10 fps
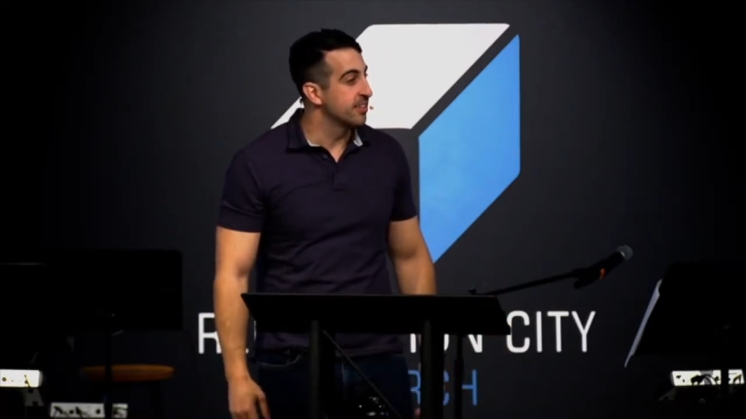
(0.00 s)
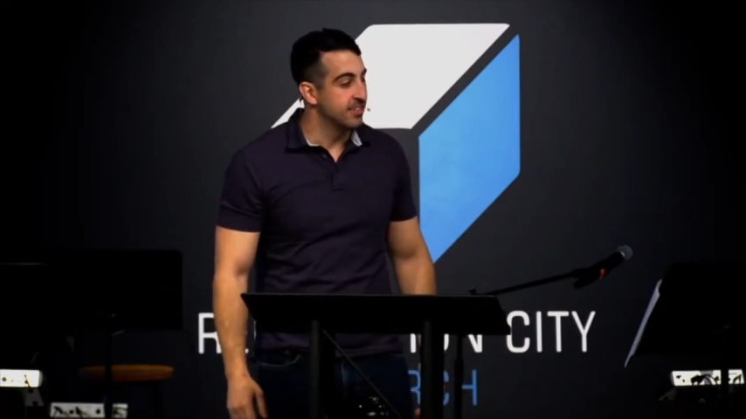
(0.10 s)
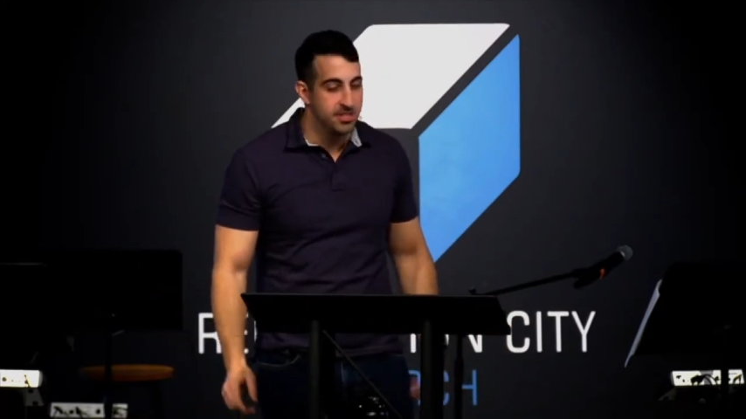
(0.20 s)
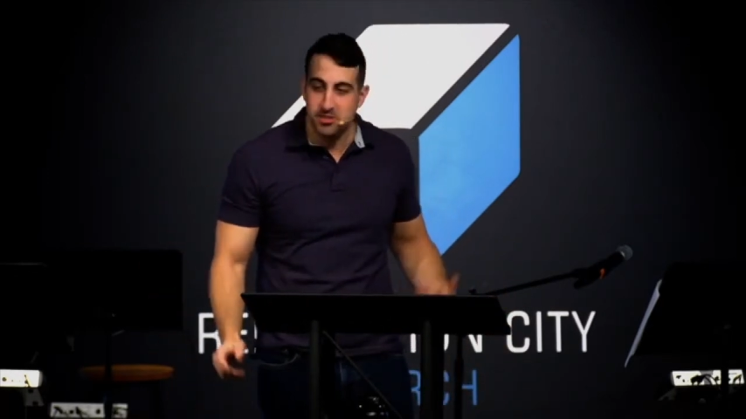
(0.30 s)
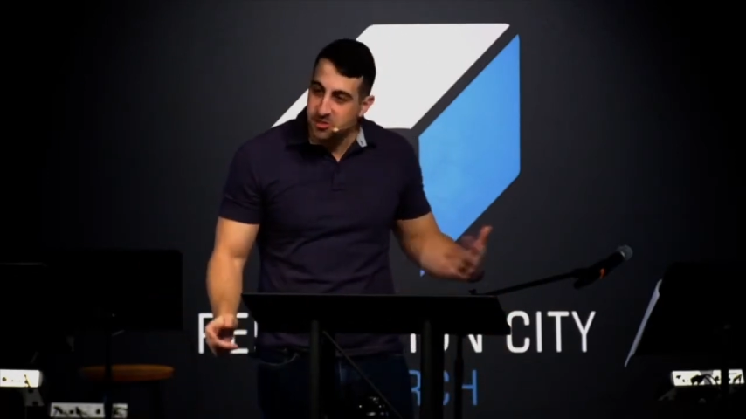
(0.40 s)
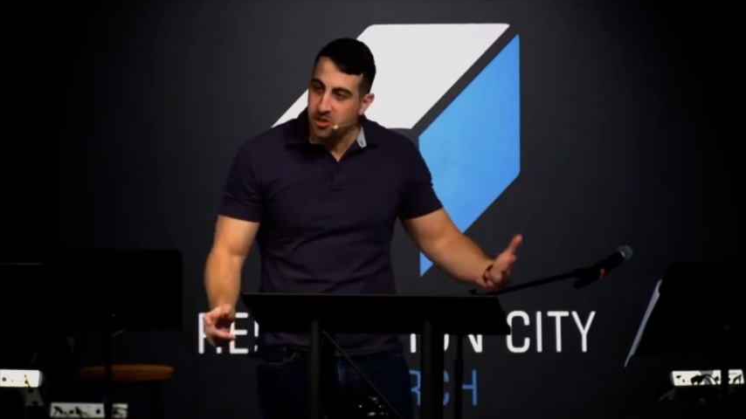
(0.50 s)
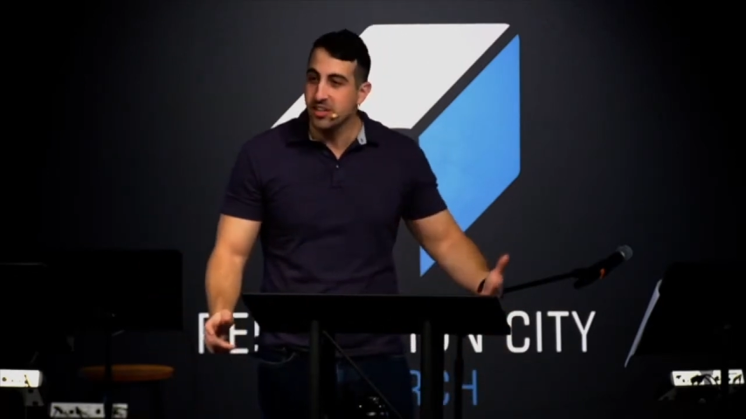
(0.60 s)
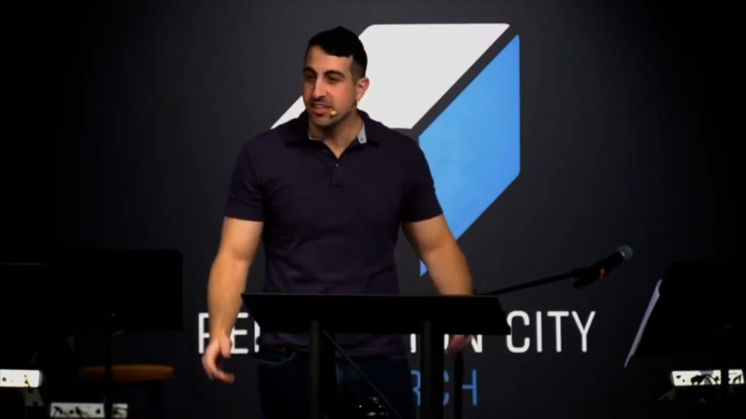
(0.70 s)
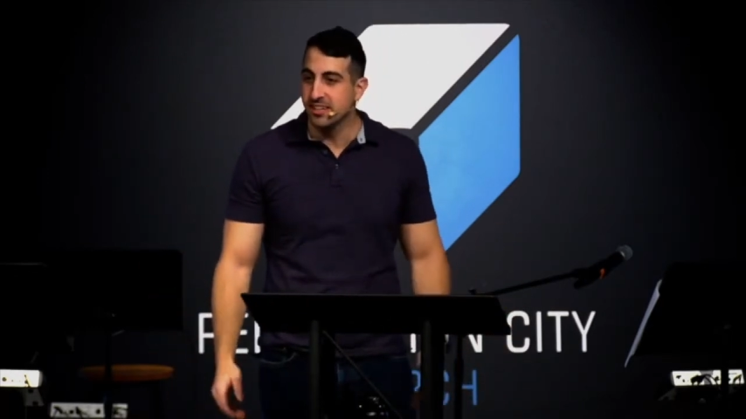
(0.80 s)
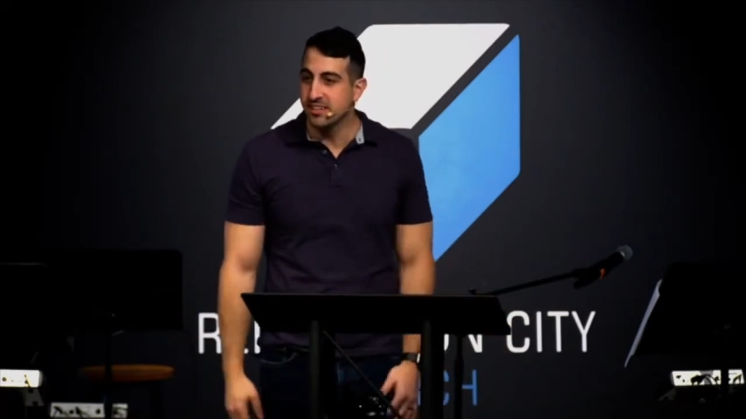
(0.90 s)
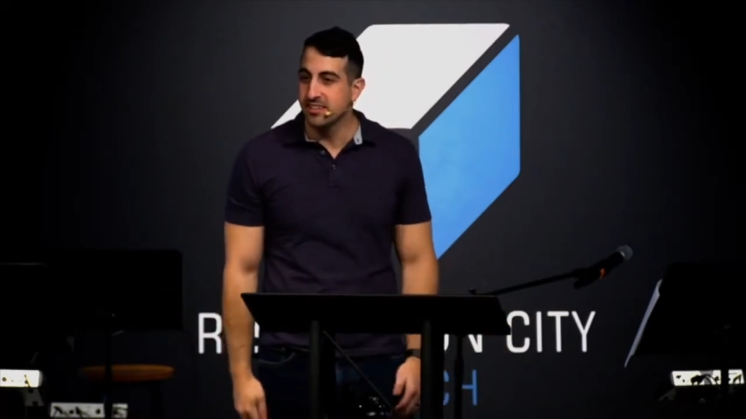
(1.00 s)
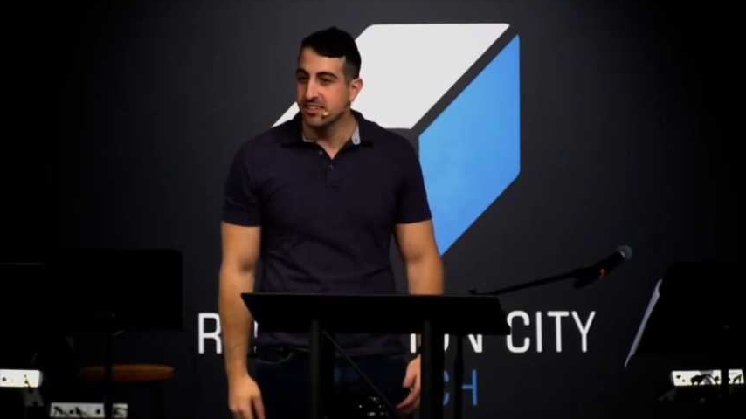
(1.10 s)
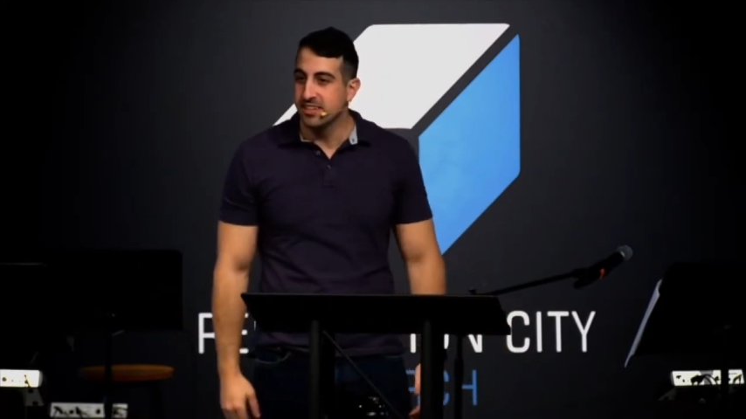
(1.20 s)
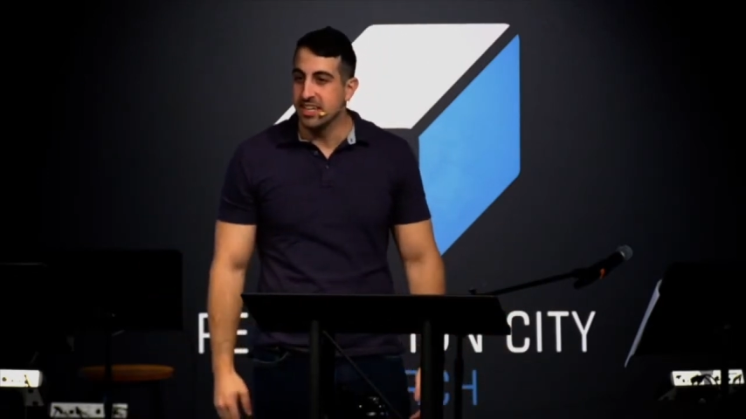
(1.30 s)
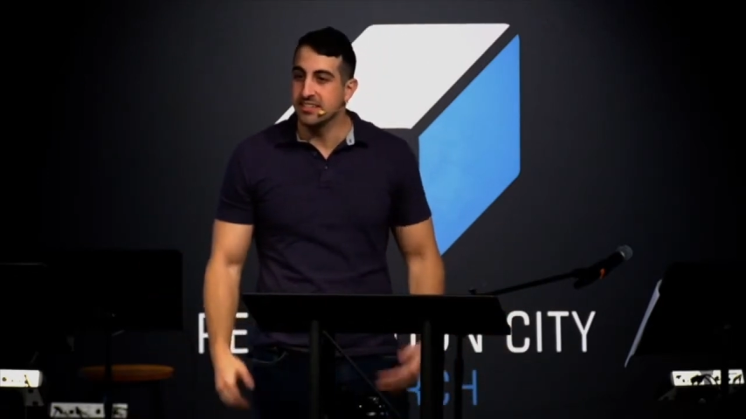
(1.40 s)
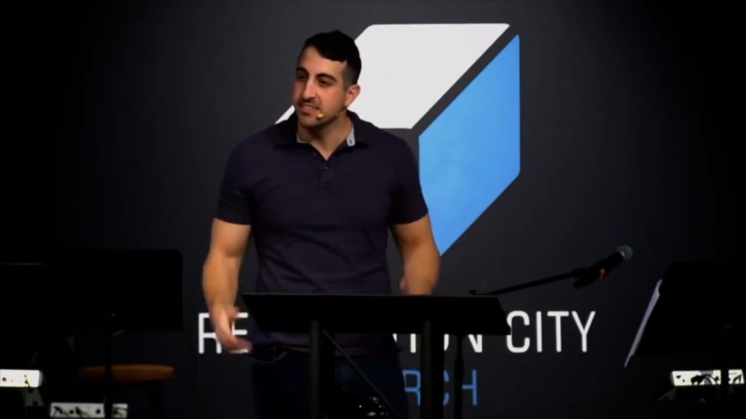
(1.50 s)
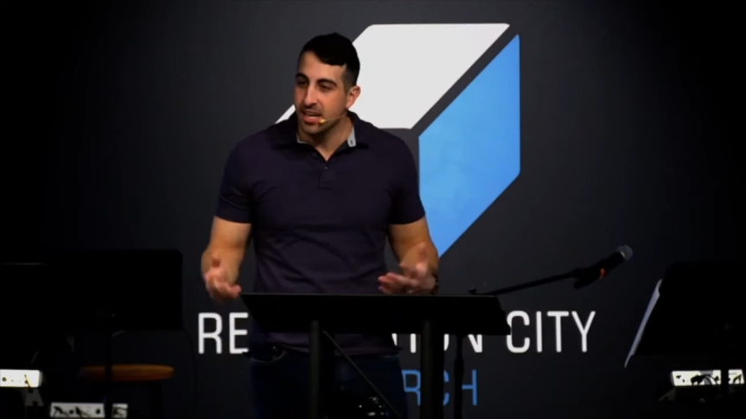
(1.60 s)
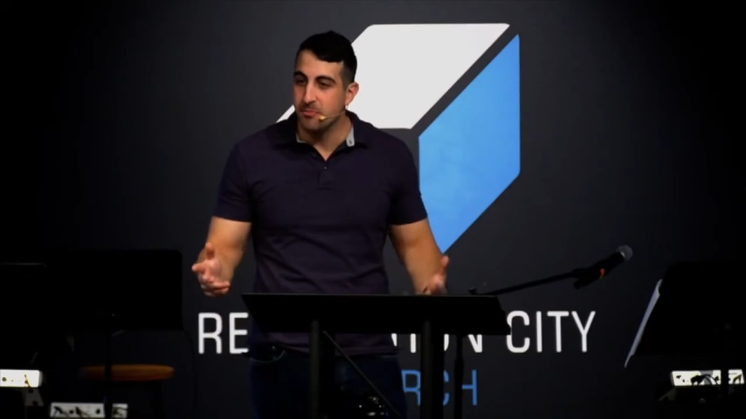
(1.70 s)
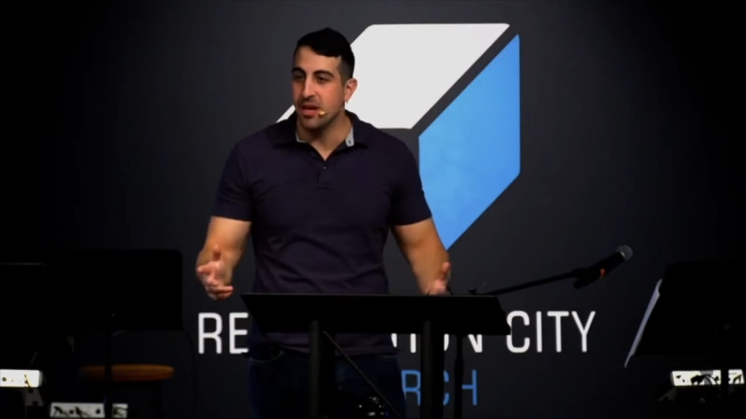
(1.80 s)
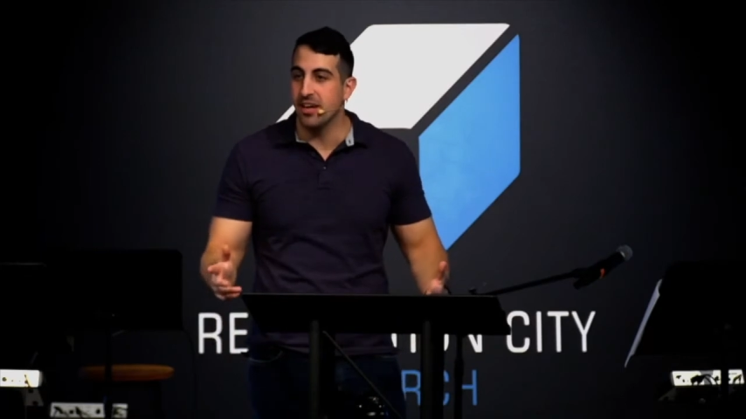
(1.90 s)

This is good. It's not bad.